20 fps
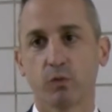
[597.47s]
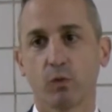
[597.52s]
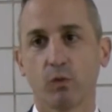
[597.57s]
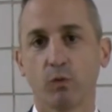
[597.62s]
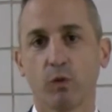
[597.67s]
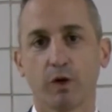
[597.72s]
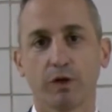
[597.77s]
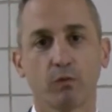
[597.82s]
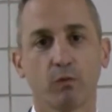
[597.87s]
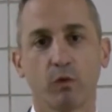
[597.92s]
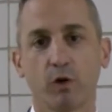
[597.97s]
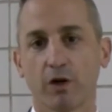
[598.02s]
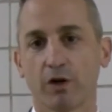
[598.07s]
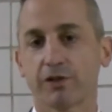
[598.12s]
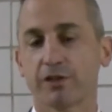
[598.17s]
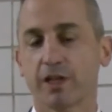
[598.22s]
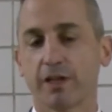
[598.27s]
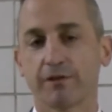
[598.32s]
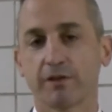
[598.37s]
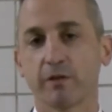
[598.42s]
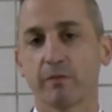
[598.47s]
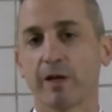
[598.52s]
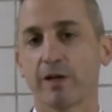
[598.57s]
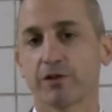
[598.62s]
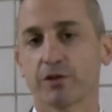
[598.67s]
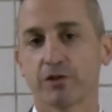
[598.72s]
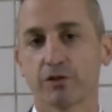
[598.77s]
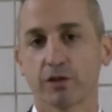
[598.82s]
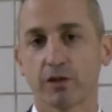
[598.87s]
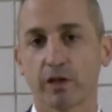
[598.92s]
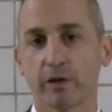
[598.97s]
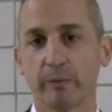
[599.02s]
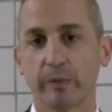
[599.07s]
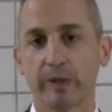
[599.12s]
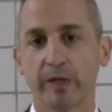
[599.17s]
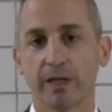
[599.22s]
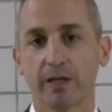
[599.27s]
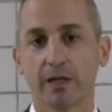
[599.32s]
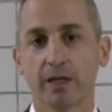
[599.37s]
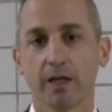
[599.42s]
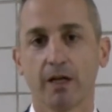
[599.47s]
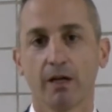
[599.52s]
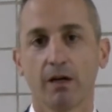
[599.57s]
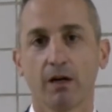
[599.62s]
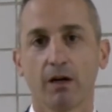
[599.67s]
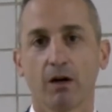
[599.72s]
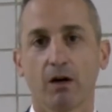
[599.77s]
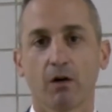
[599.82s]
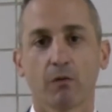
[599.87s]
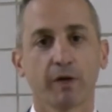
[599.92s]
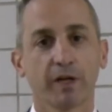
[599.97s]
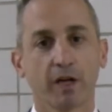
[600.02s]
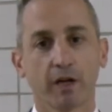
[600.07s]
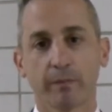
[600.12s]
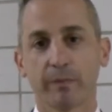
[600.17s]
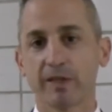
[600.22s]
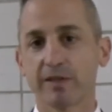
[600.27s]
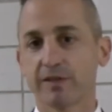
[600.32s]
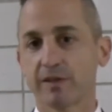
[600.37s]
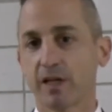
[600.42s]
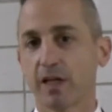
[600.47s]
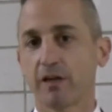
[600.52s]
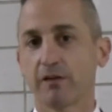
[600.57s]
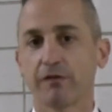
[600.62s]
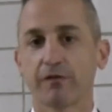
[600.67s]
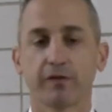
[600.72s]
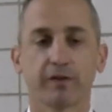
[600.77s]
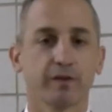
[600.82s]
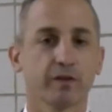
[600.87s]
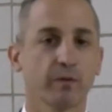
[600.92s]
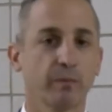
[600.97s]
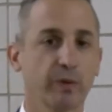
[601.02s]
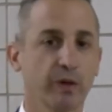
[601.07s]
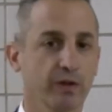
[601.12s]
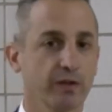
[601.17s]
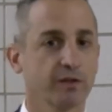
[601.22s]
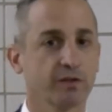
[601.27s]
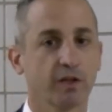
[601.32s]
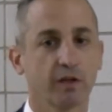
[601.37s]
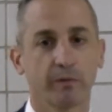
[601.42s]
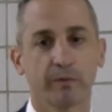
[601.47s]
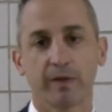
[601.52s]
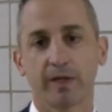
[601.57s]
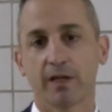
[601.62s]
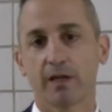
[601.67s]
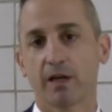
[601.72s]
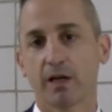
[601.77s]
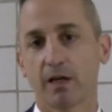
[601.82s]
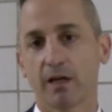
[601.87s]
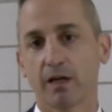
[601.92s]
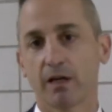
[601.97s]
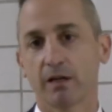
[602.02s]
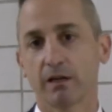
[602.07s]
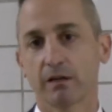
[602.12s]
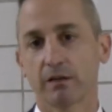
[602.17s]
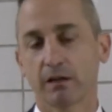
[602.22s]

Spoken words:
what our safety measures are going to be. Are we going to be safe? Is the buildings going to be